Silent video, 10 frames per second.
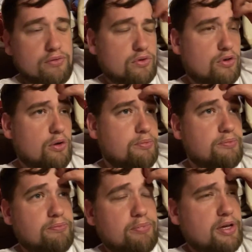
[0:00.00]
up
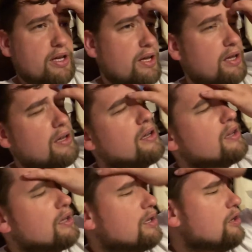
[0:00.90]

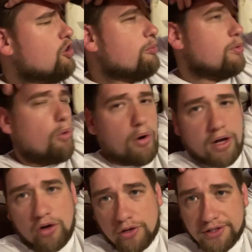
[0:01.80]
my water
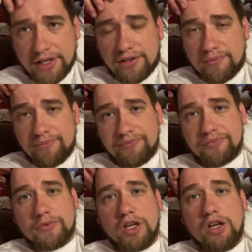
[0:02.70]
content
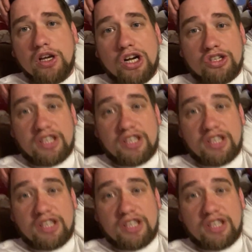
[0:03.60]
because I